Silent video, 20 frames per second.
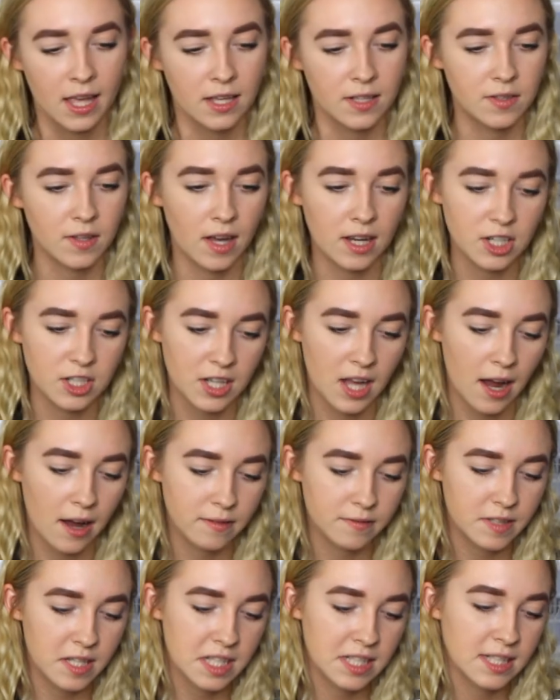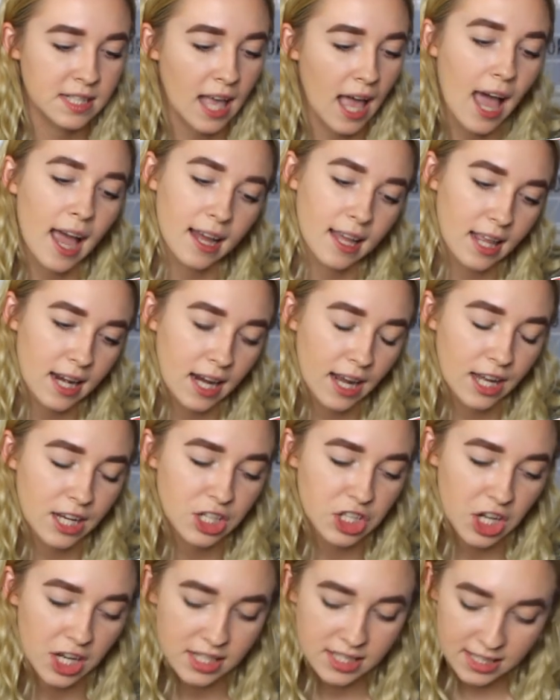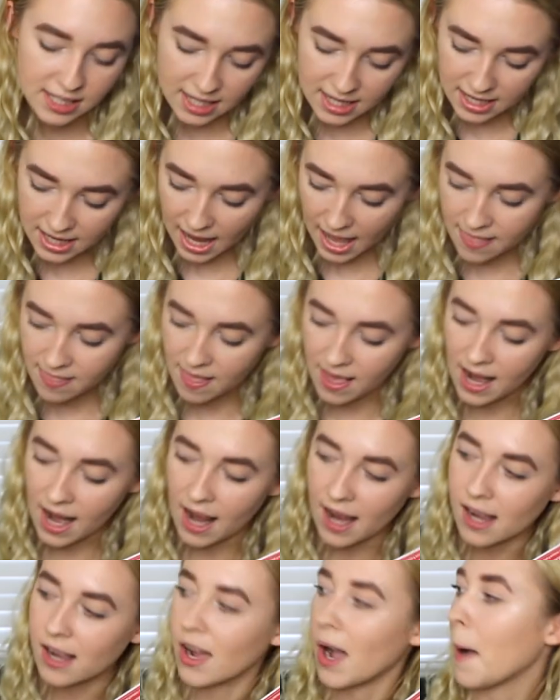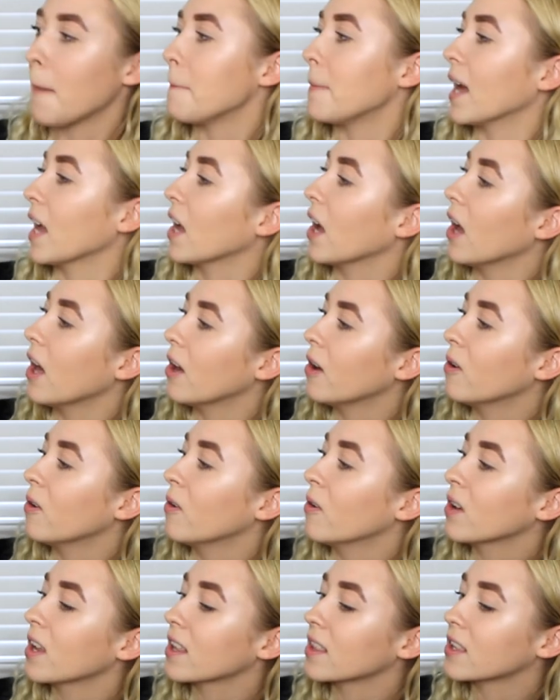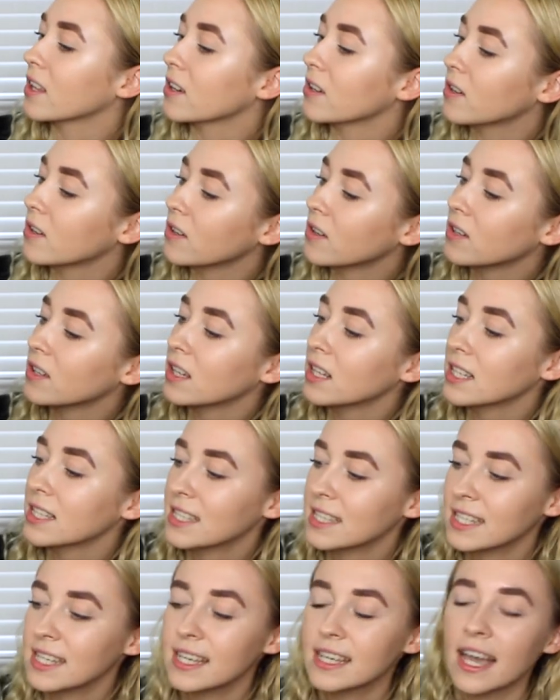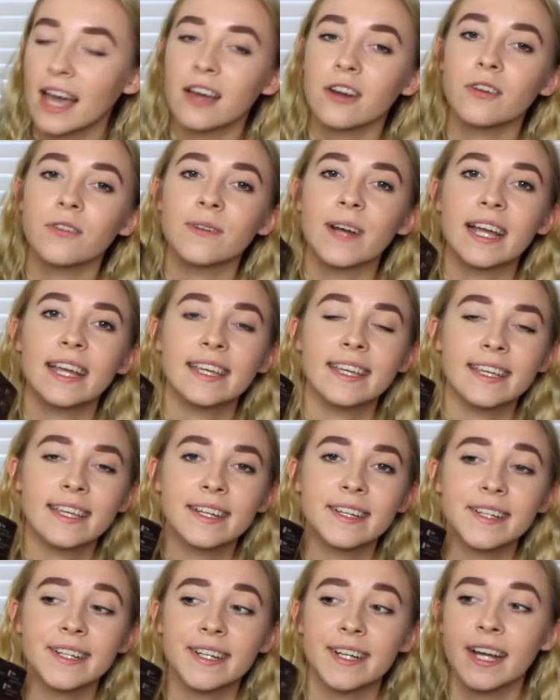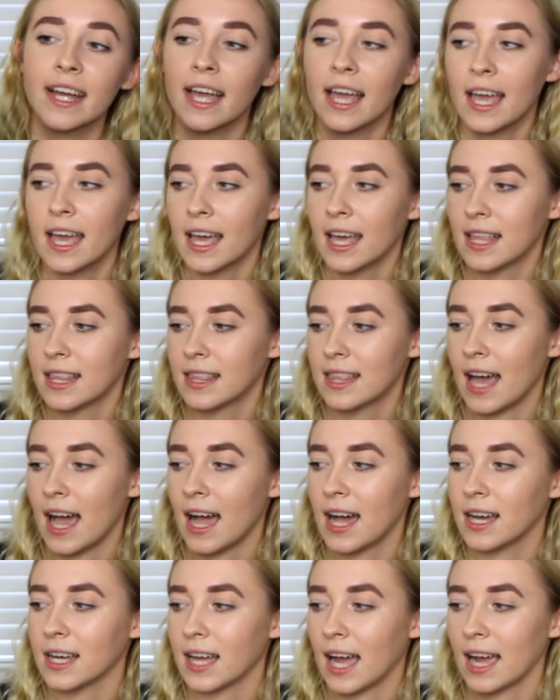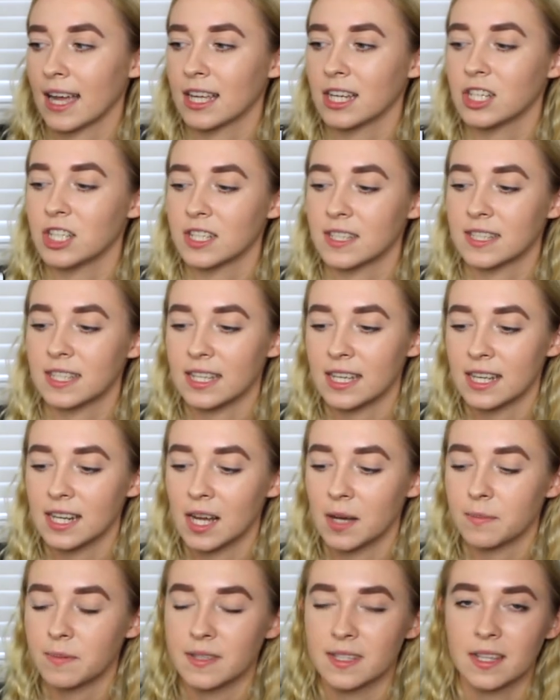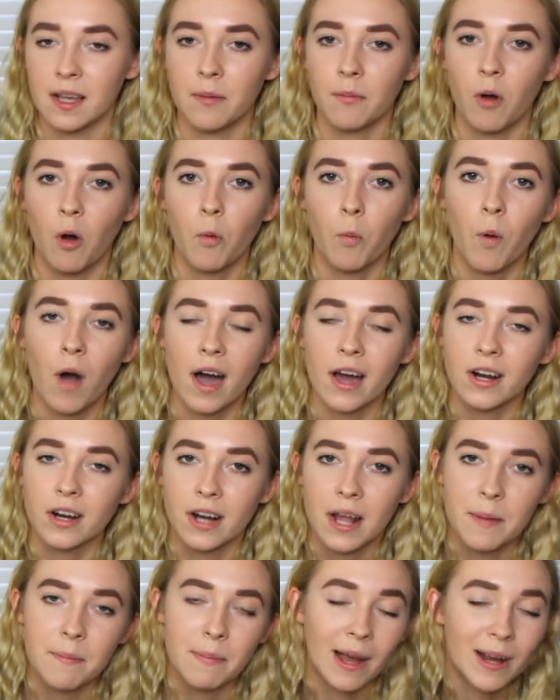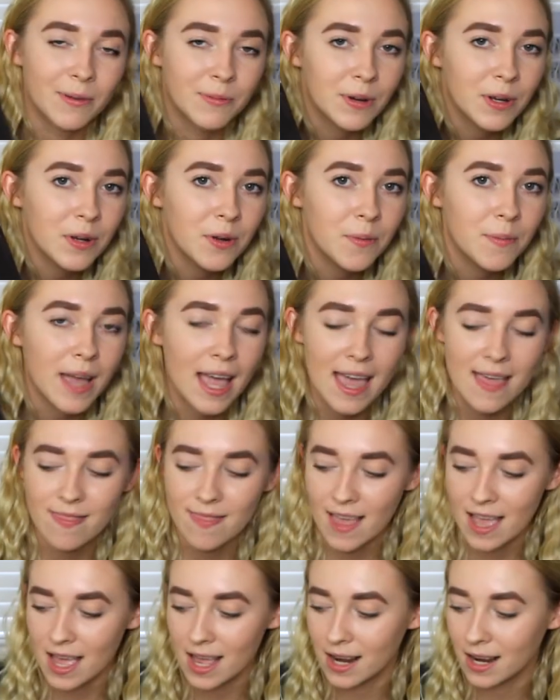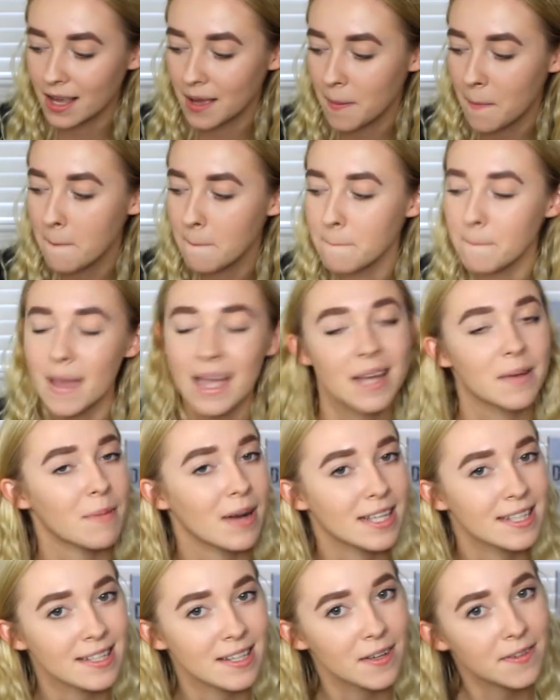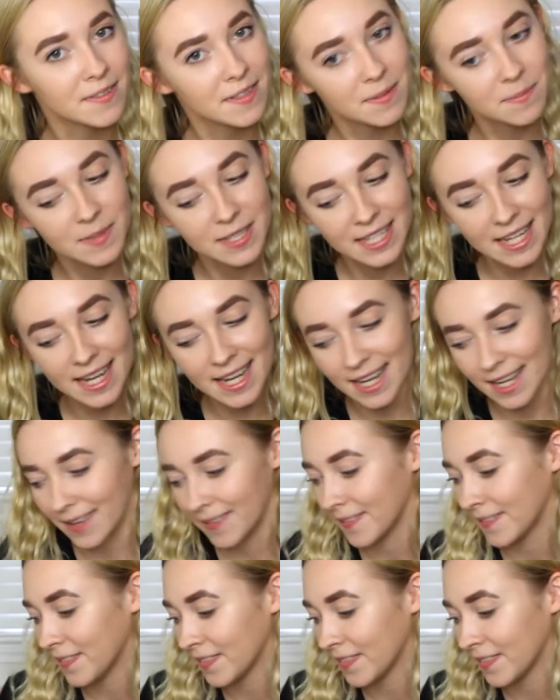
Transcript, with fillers: So I just have this echinacea tea and then I got my own little tea kettle right here that I can just heat up some water in my room and then make myself some tea.